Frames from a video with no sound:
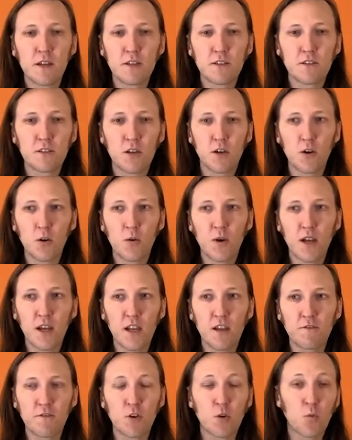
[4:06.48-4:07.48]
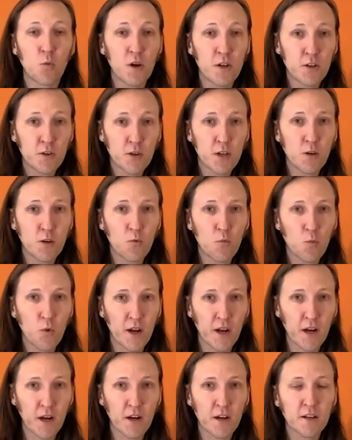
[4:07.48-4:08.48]
So if you're wondering
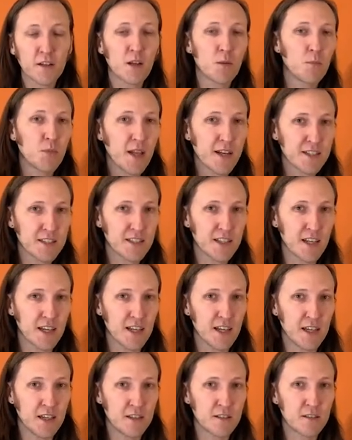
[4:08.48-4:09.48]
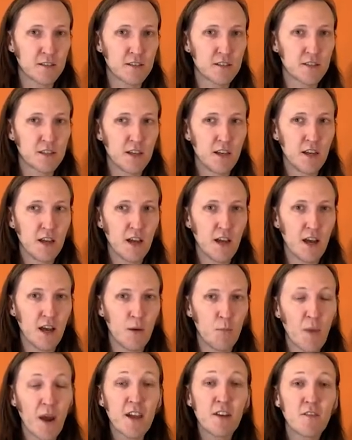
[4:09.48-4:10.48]
where complexity is,
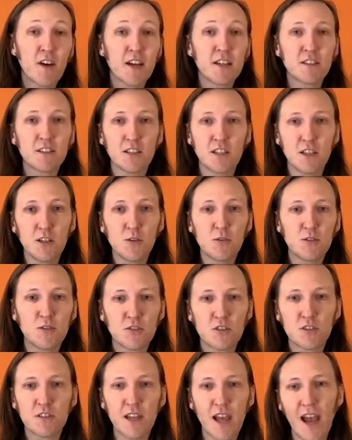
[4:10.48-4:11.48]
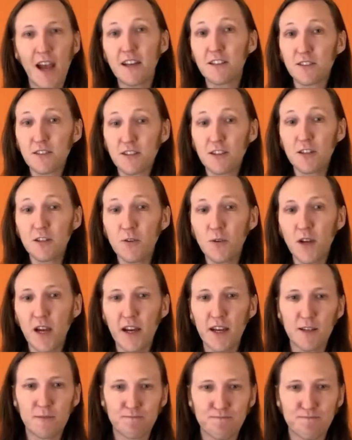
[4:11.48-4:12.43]
my advice to you is just ask the new guy.